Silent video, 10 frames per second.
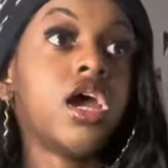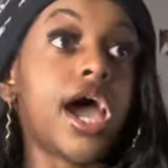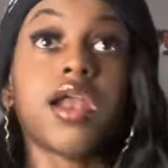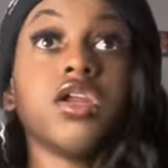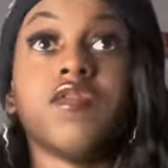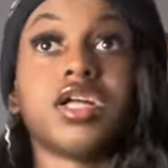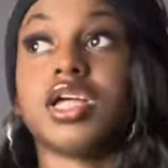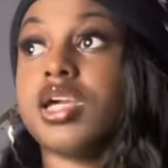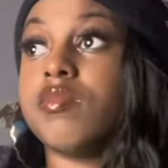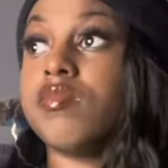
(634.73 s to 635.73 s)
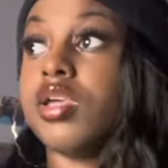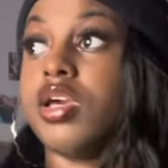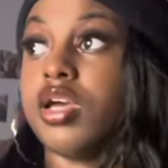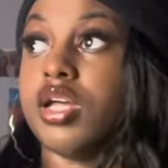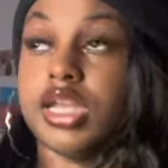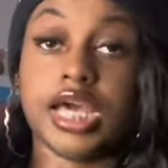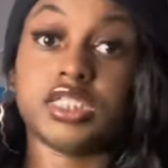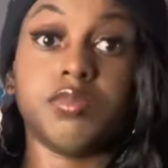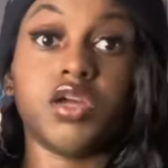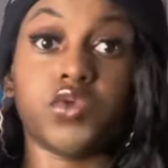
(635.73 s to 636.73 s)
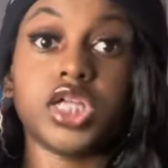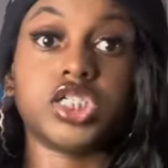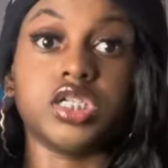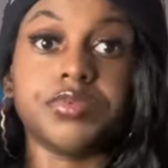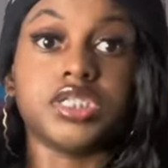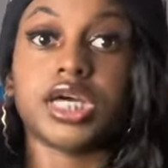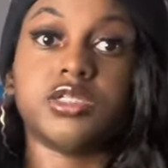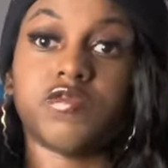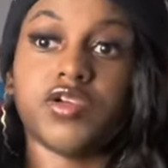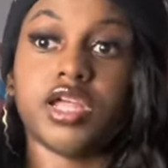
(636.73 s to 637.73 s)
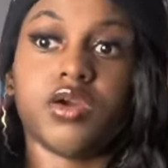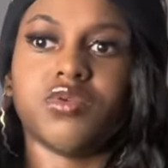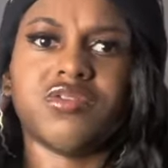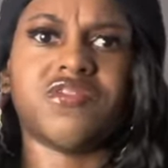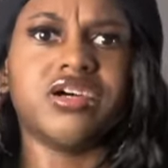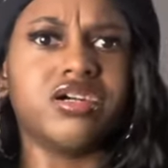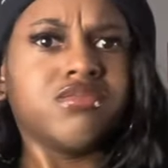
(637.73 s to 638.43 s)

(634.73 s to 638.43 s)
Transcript: I don't even claim that to be a relationship, because I just feel like, what the fuck?